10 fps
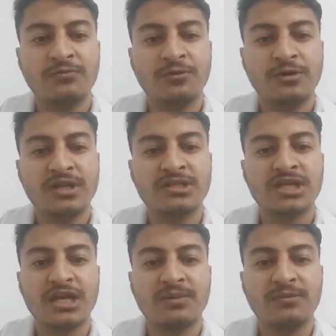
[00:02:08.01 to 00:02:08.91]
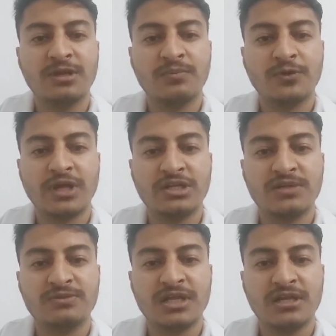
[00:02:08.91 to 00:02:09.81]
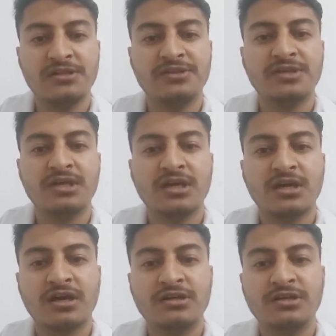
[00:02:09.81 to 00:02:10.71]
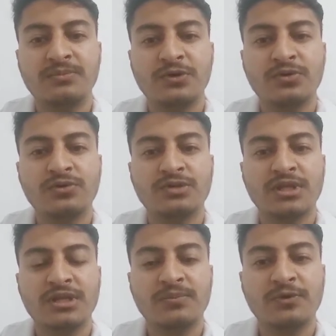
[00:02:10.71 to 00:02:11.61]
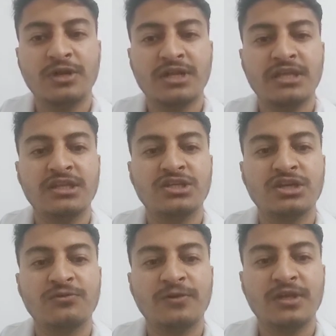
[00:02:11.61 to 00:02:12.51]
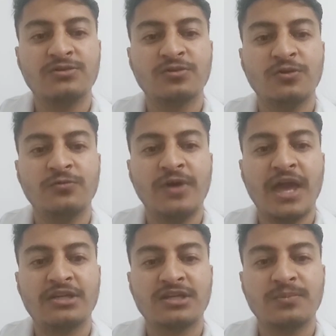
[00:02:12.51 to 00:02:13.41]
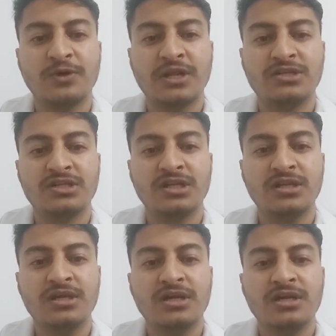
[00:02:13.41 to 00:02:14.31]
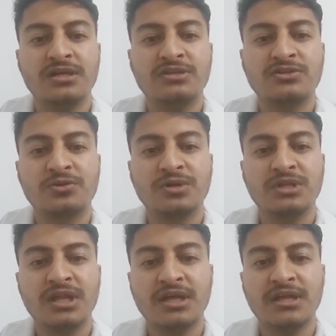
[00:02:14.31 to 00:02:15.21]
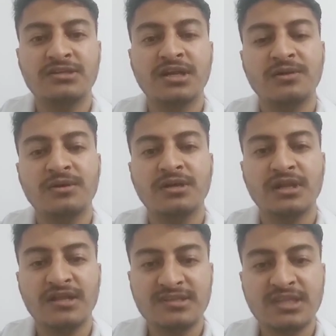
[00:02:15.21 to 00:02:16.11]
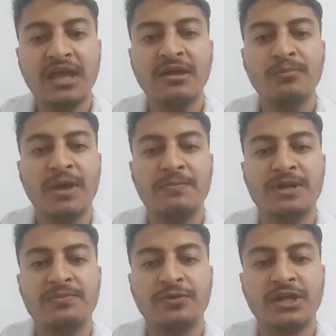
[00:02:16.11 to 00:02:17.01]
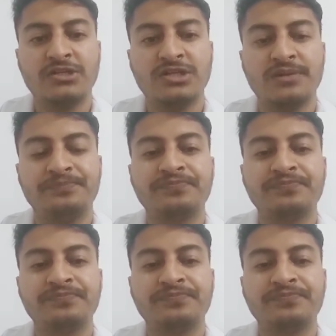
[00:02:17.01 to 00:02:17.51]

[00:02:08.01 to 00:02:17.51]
Voltage-gated potassium channels contribute to the repolarization phase of action potential, restoring the resting membrane potential.